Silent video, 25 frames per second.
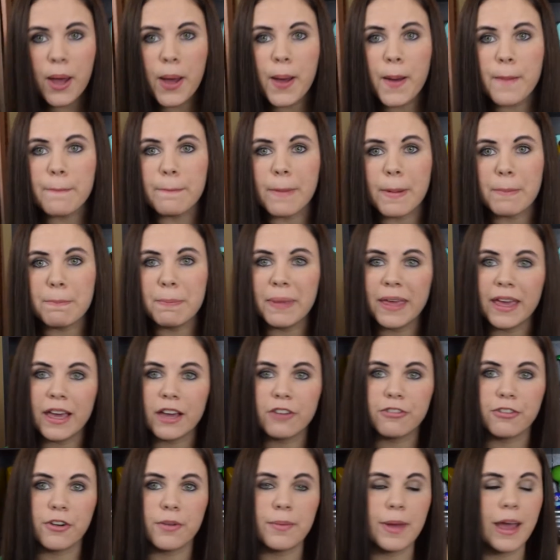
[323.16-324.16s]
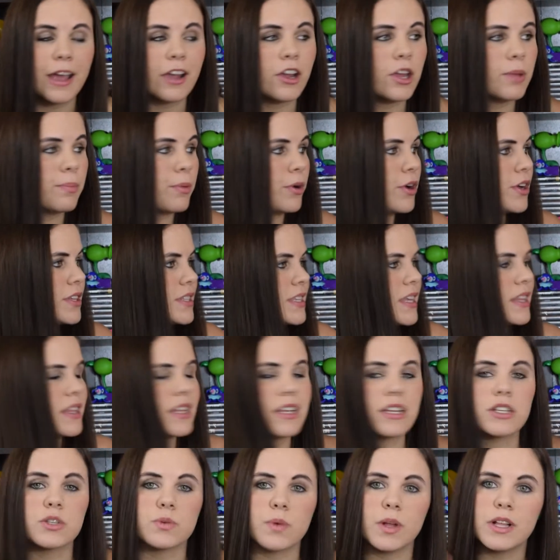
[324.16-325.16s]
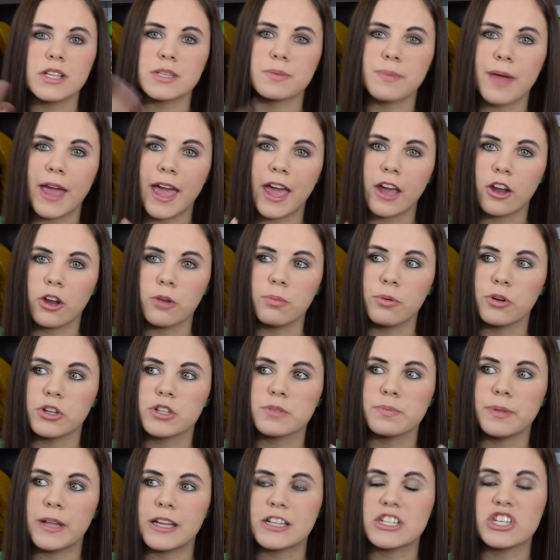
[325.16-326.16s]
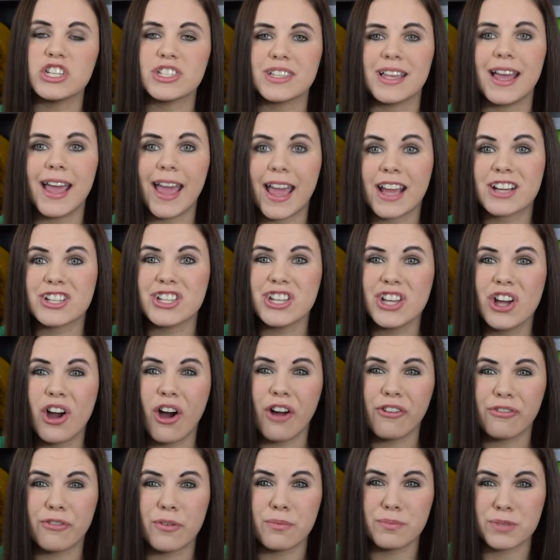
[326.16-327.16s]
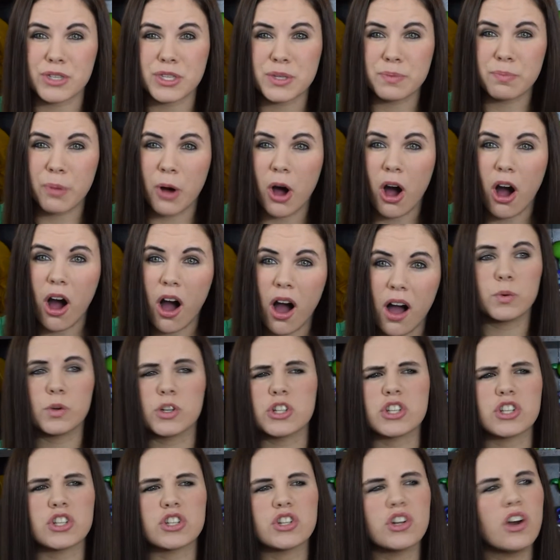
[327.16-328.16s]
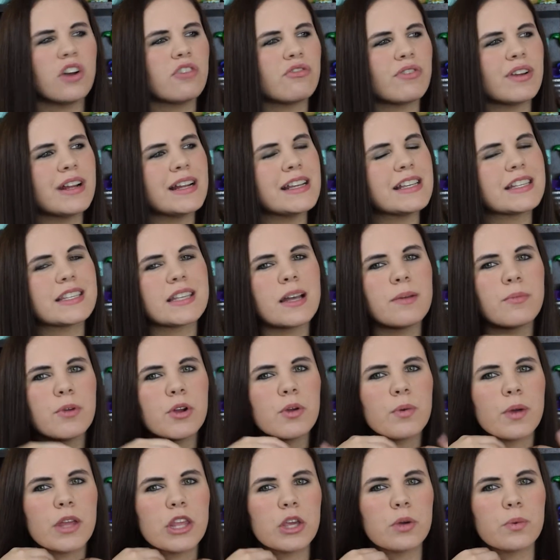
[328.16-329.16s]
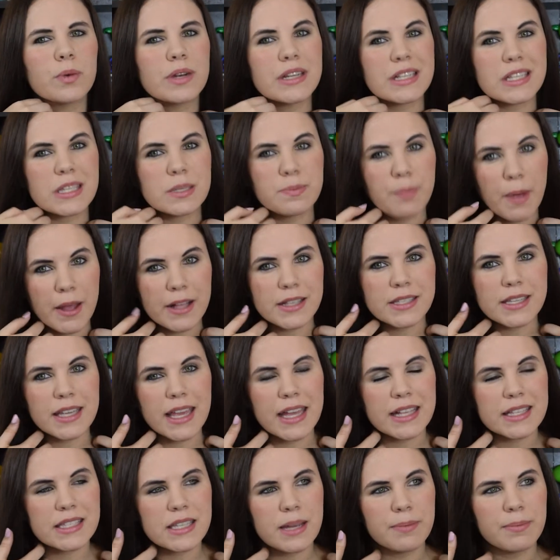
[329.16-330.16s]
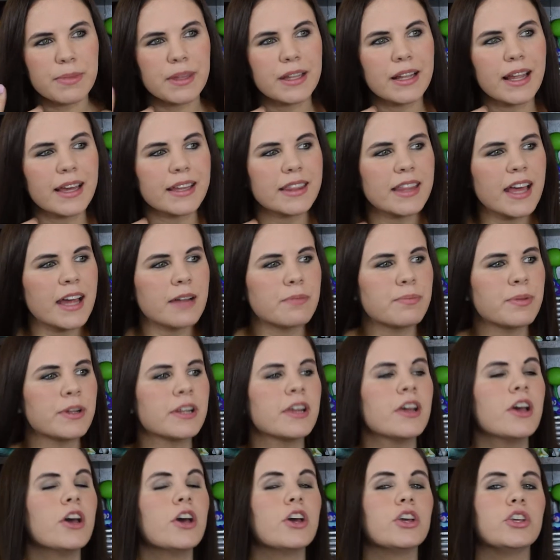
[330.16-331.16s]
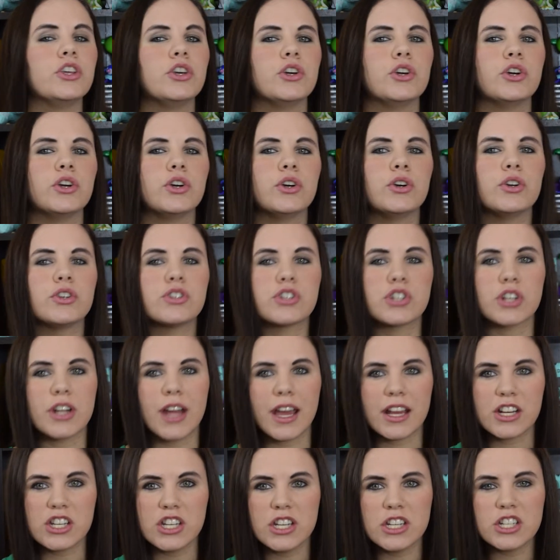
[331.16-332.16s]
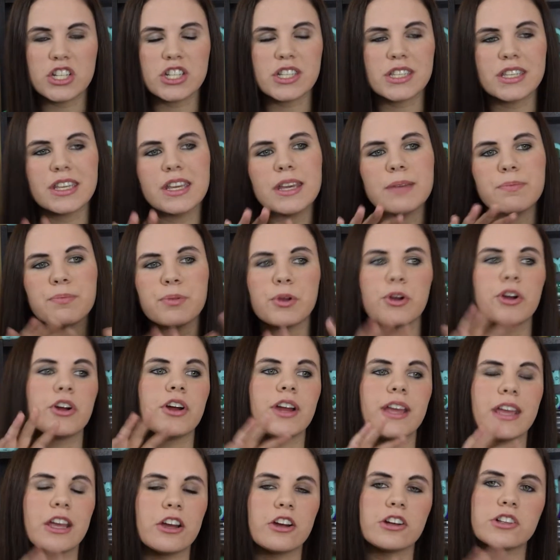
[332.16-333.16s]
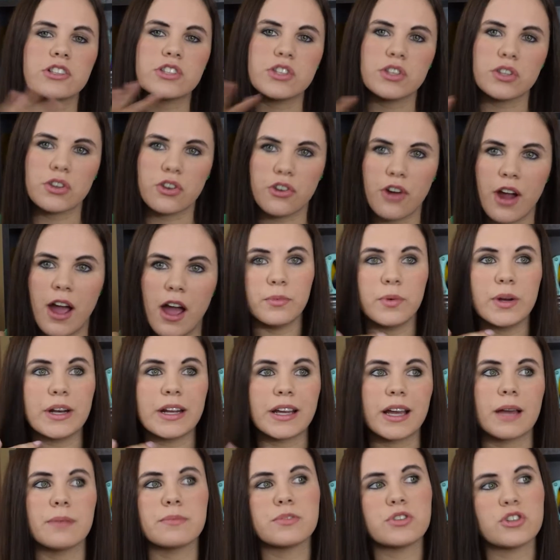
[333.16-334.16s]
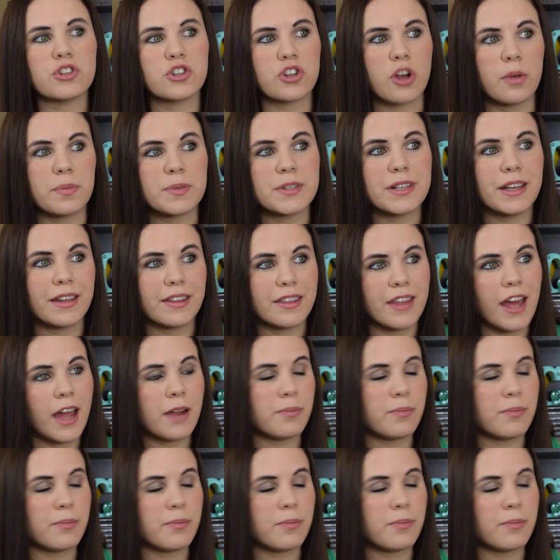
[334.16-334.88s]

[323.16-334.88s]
my pig from Angry Birds, and then as well as my Angry Birds plushies I actually got from Spar, which is not really somewhere where you would expect to get something like that, but you should actually just keep your ear to the ground when it comes to shops like that,